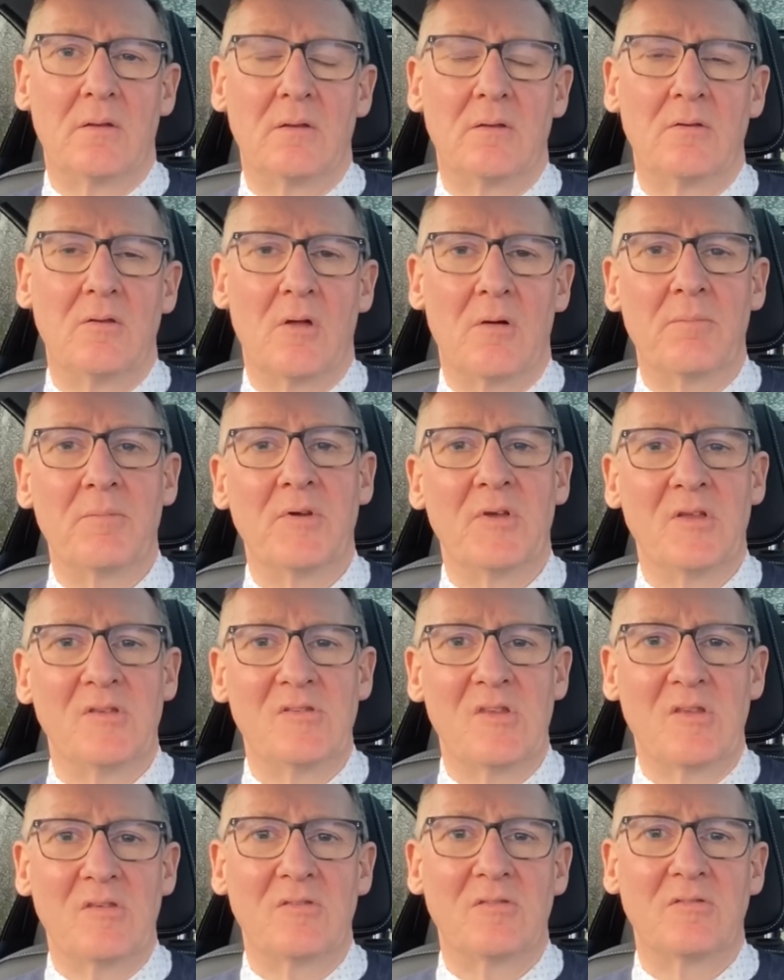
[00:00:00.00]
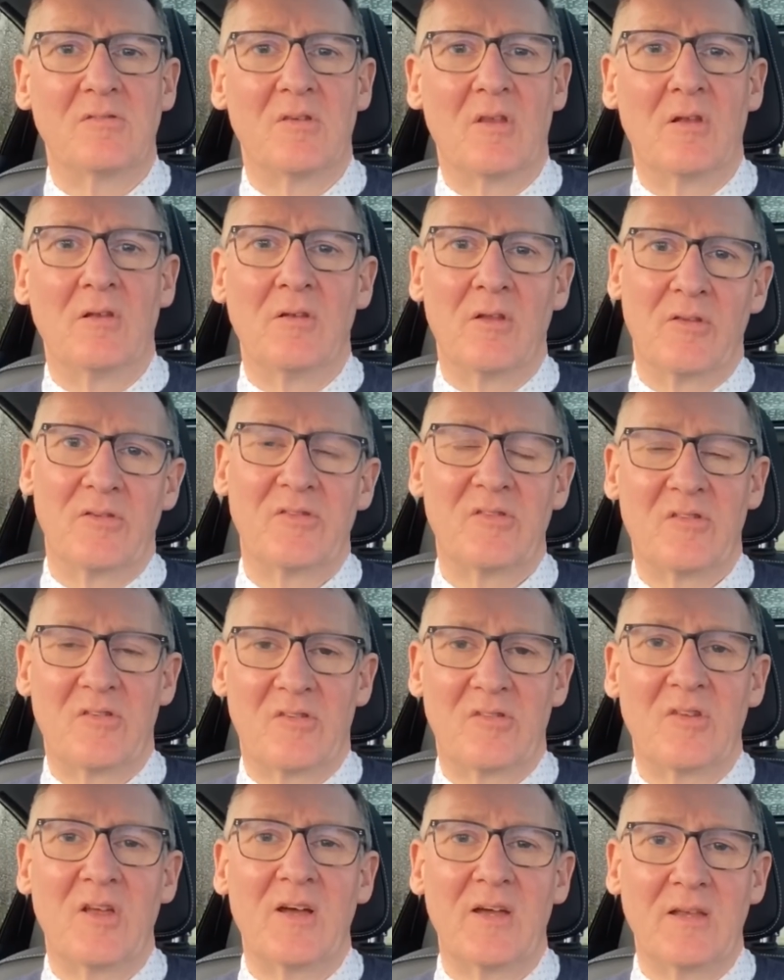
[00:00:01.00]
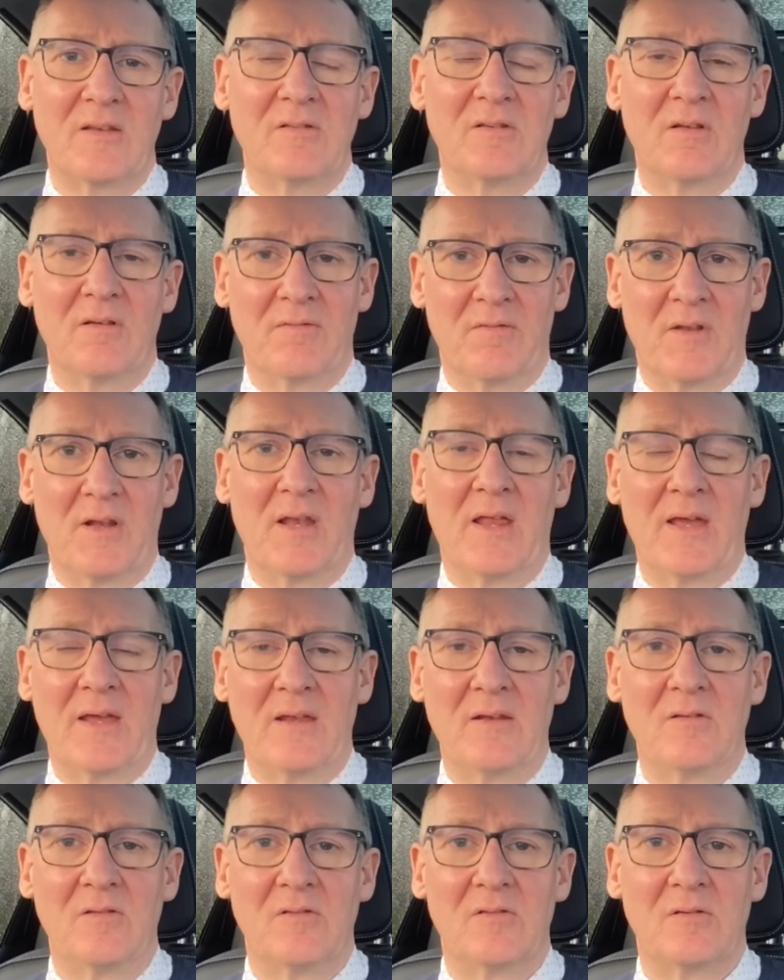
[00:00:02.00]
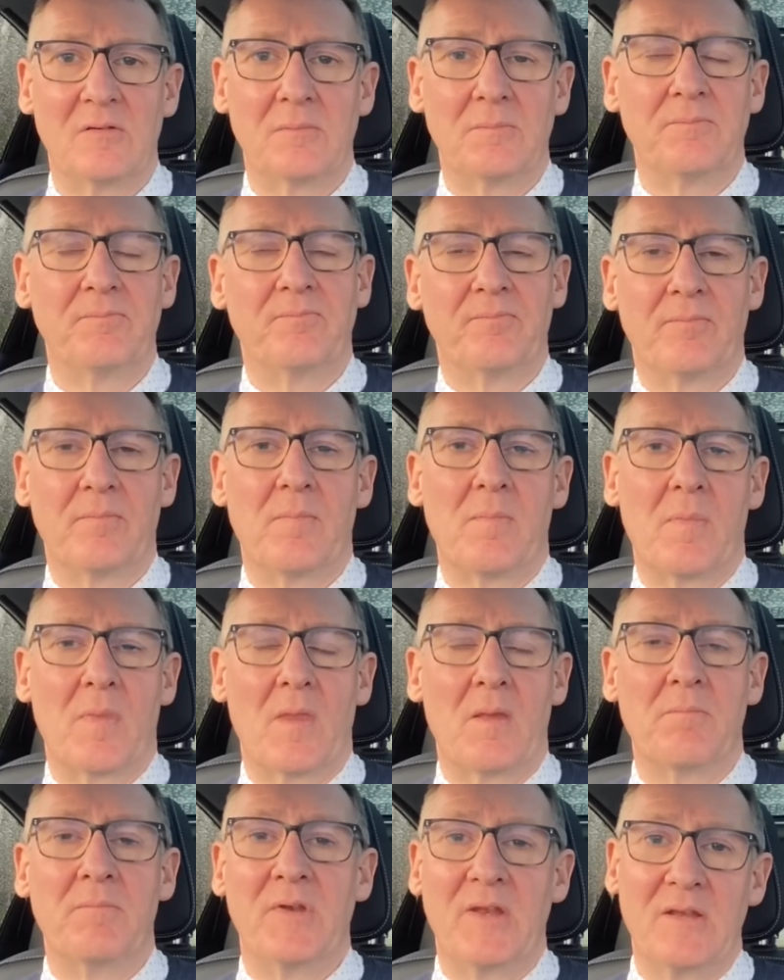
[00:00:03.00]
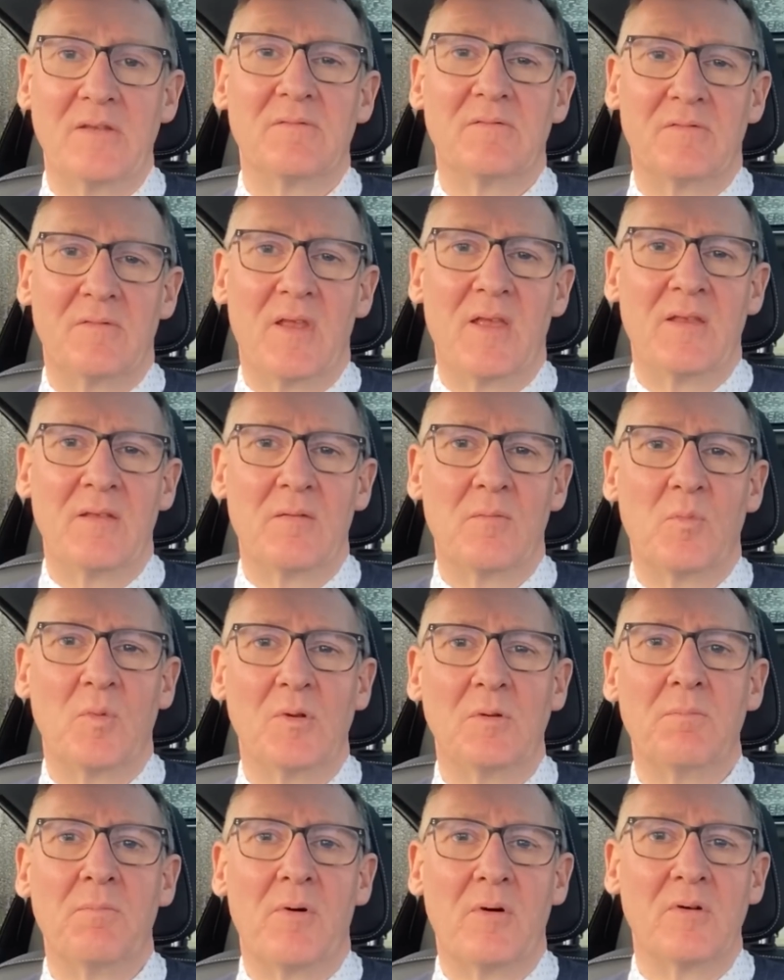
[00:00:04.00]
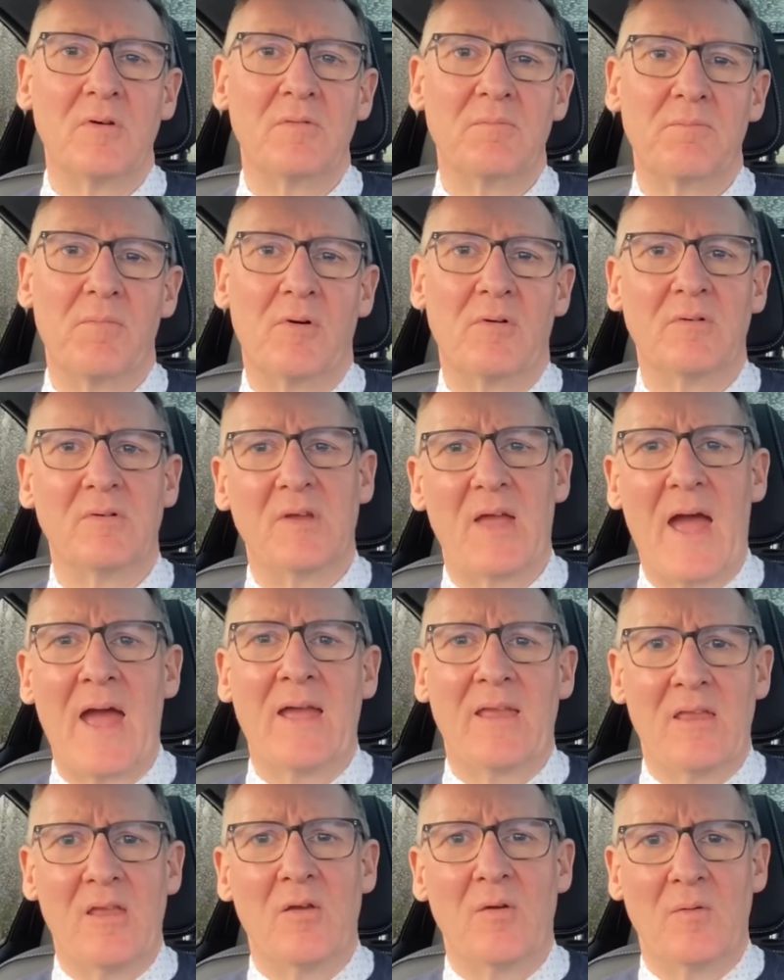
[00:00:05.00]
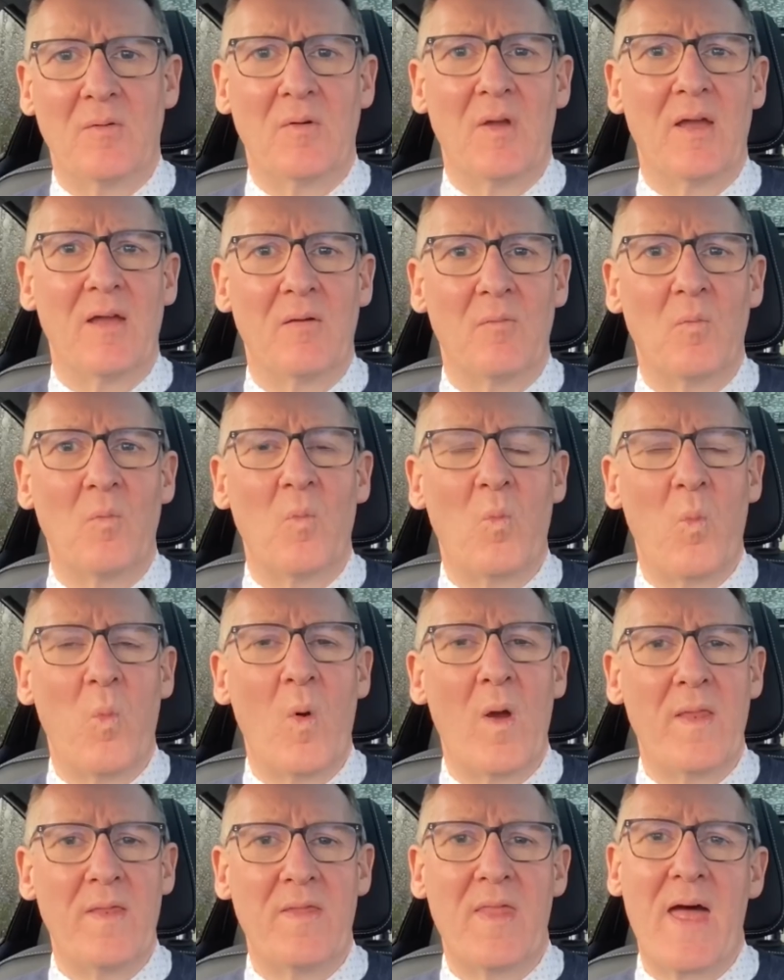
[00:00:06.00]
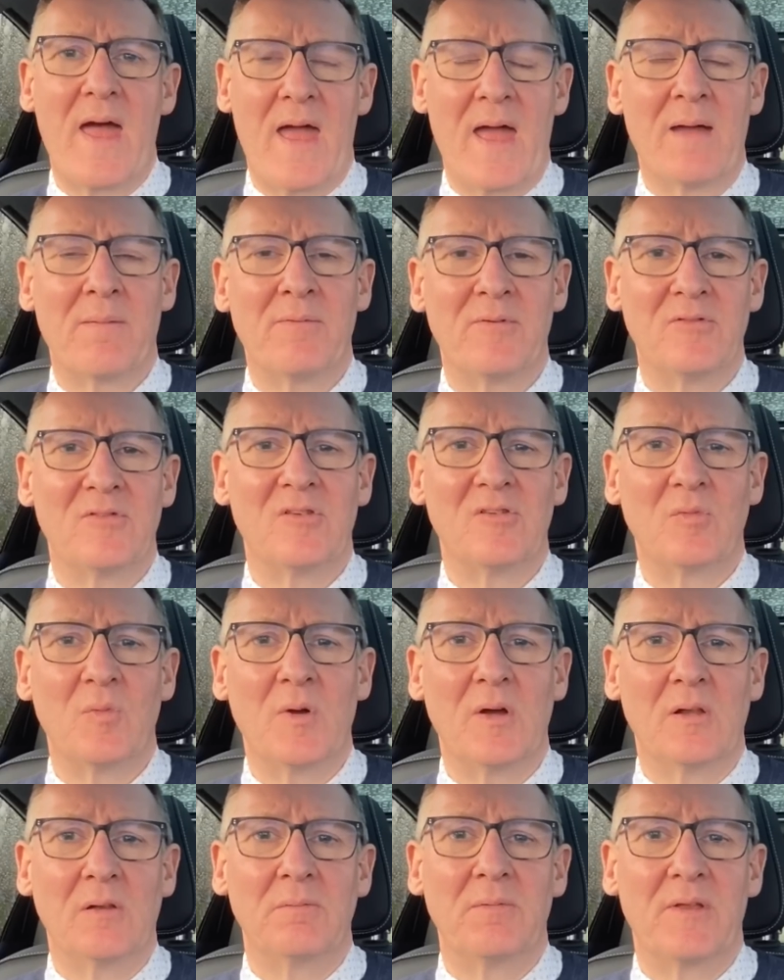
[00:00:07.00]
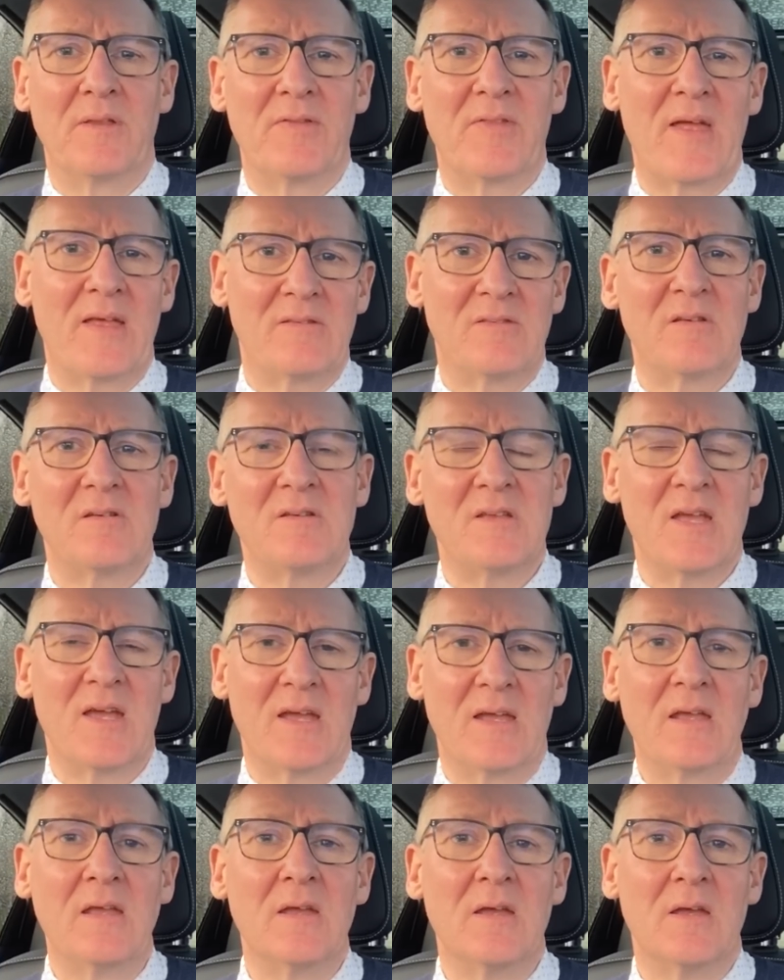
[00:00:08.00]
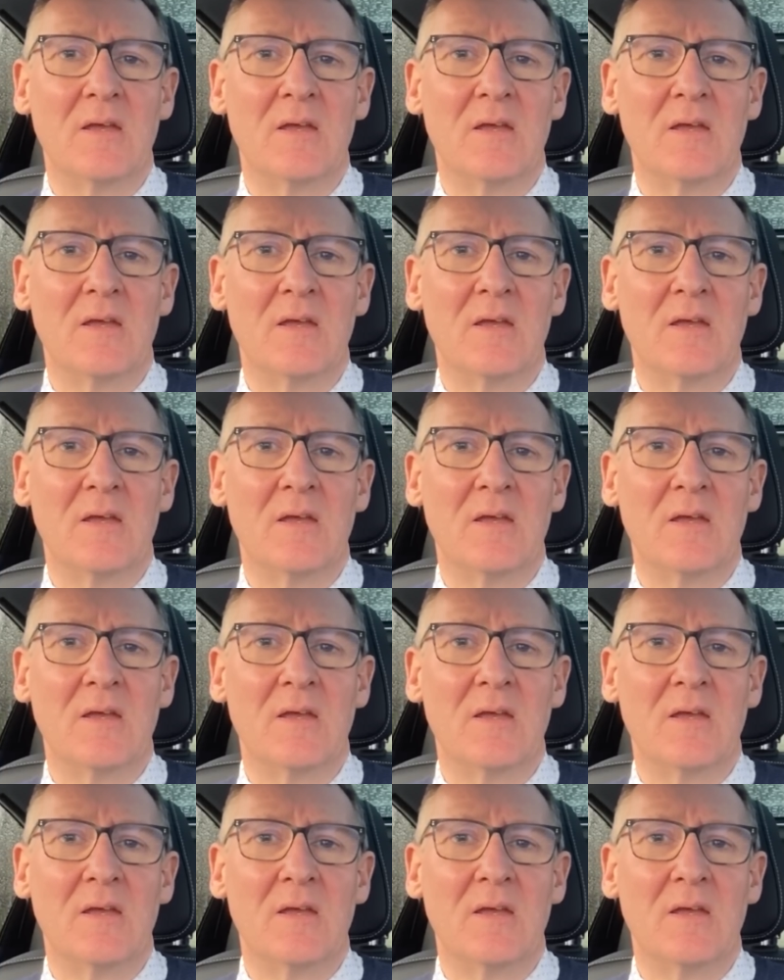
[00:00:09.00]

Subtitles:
not because it's lost sight of the lanes, but it will bong bong at you when that happens as well. But that's okay,